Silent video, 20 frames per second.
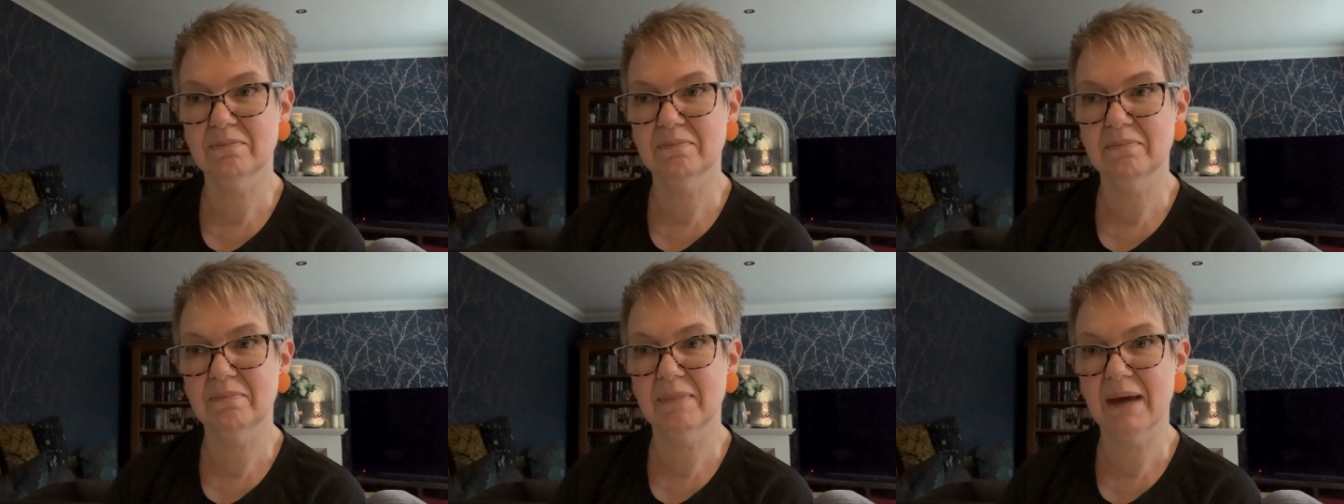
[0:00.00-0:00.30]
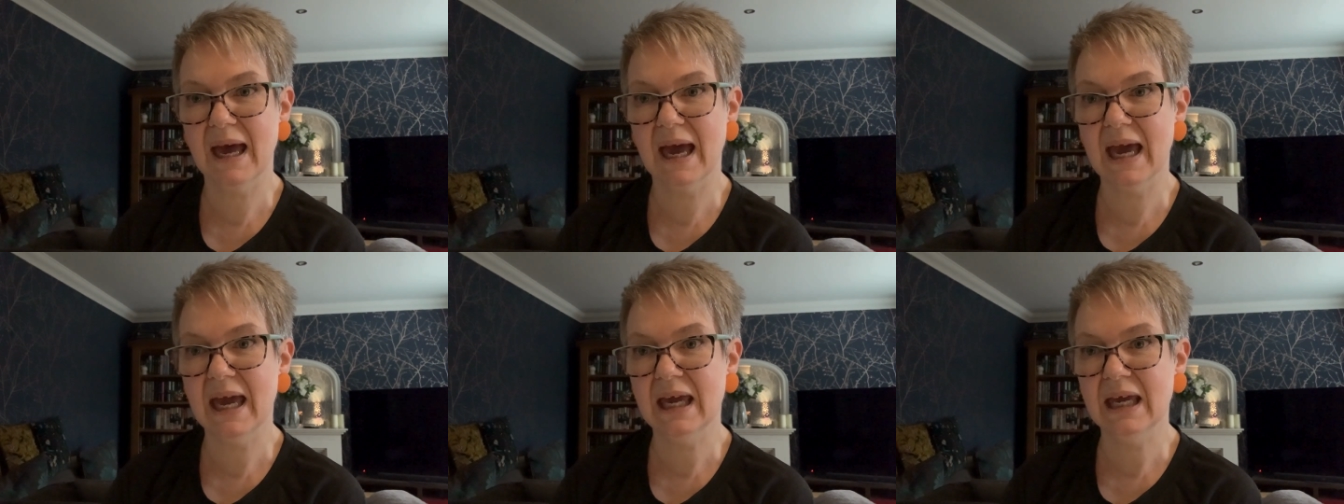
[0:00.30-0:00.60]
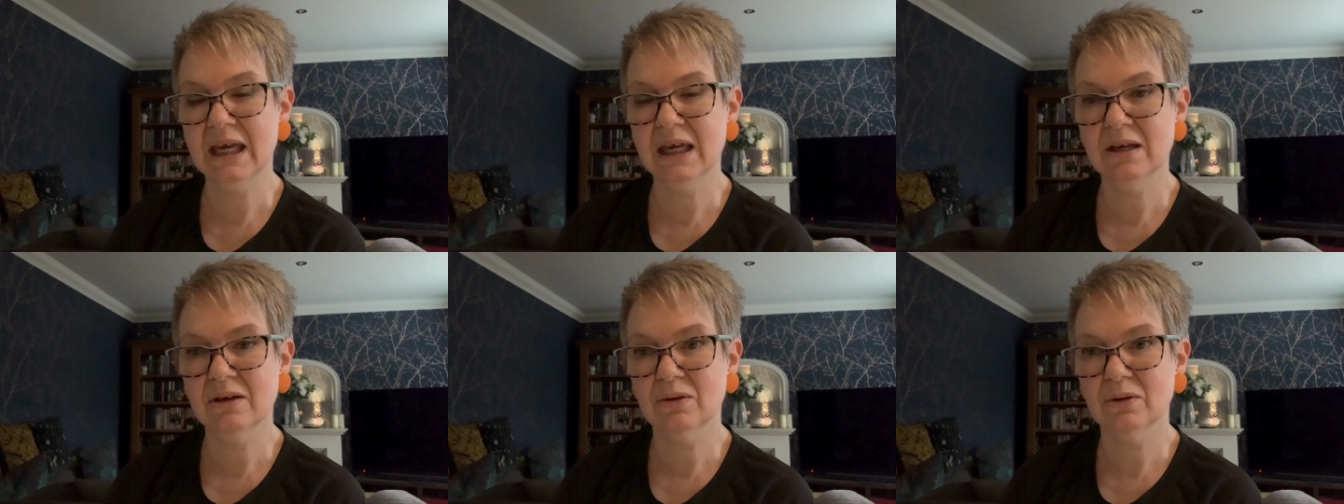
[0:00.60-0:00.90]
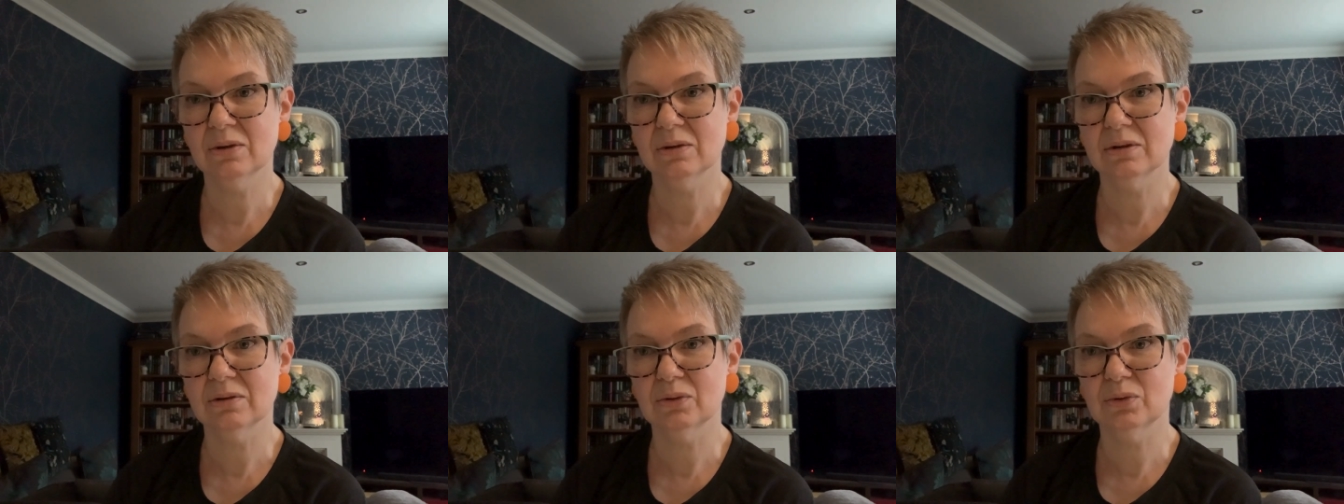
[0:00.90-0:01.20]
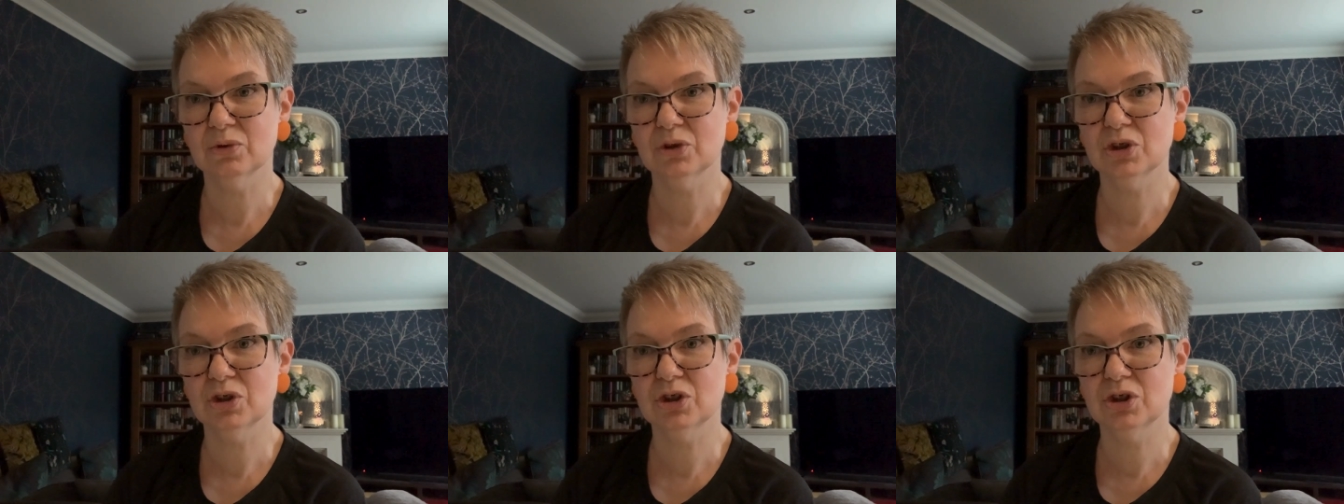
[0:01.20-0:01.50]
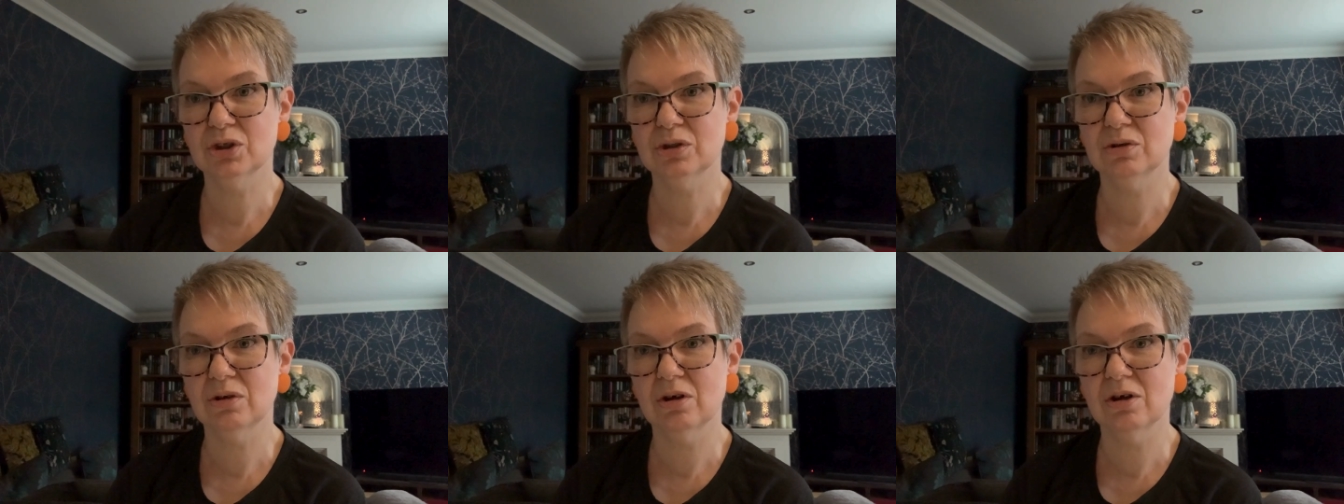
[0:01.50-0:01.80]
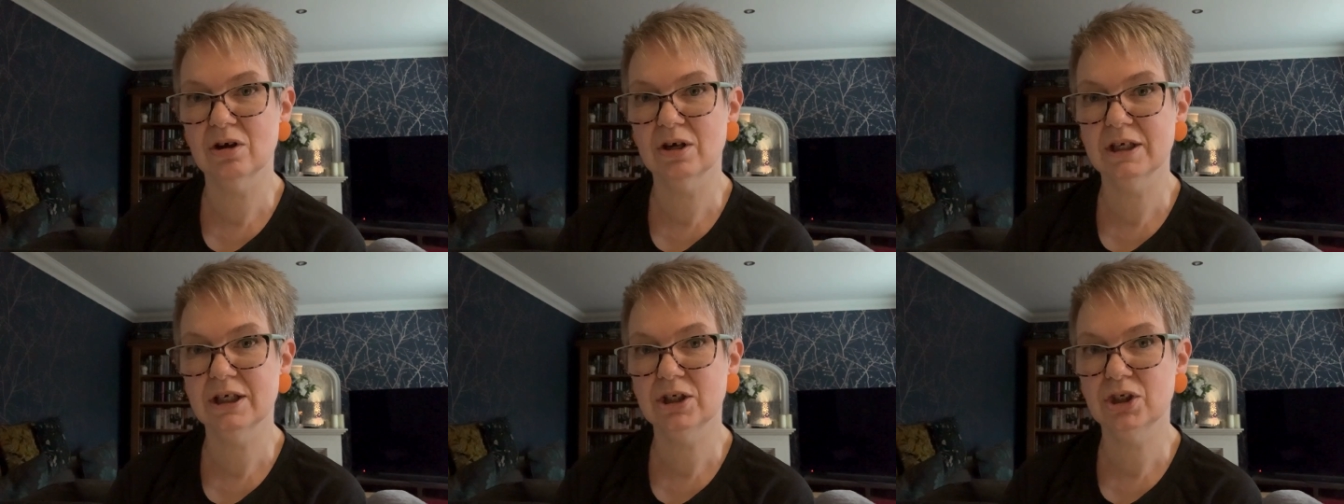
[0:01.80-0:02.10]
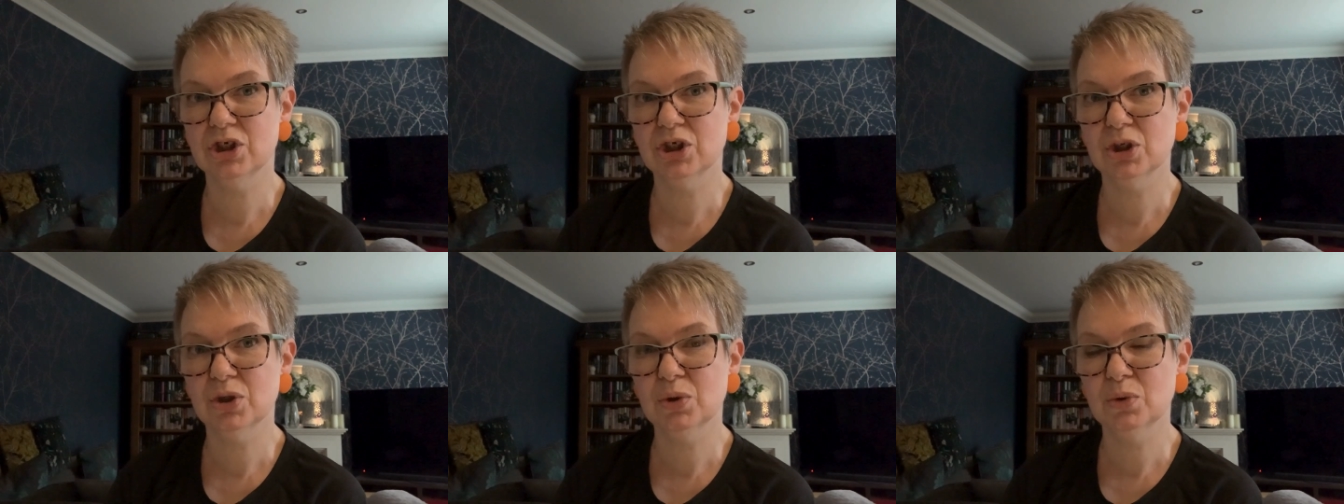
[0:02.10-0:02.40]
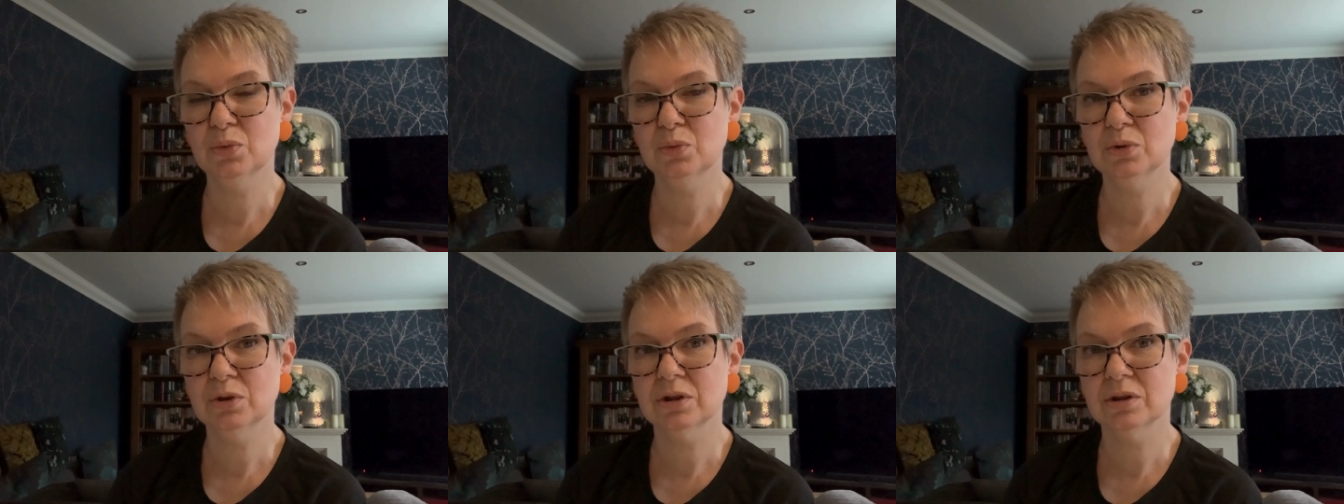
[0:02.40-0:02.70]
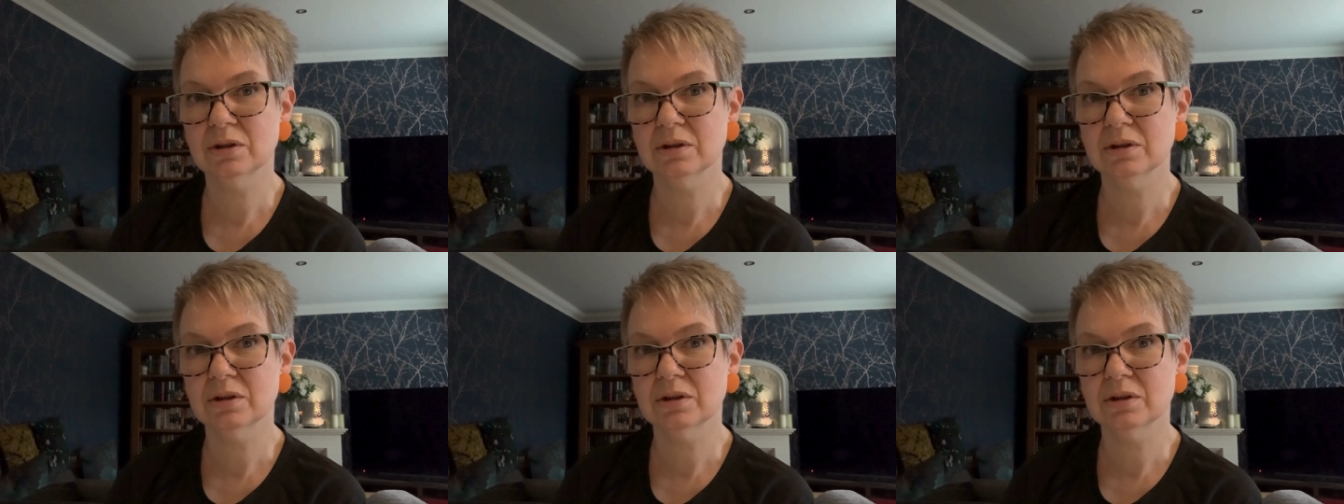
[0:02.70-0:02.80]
May or the early June.